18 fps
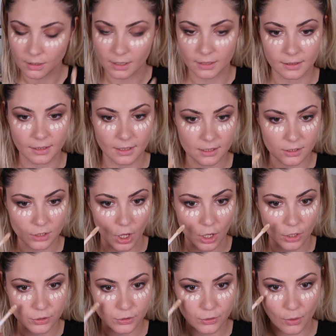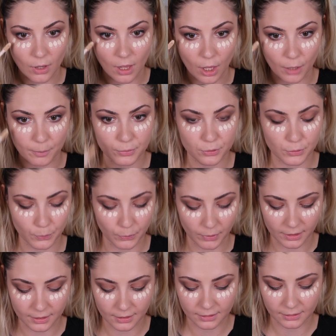And this also helps
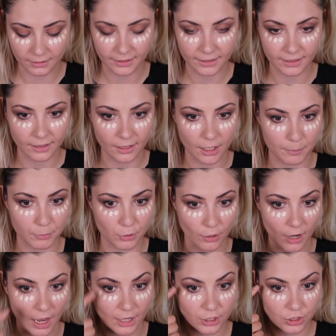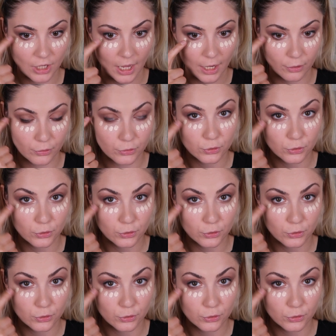with cleaning up your eyeshadow.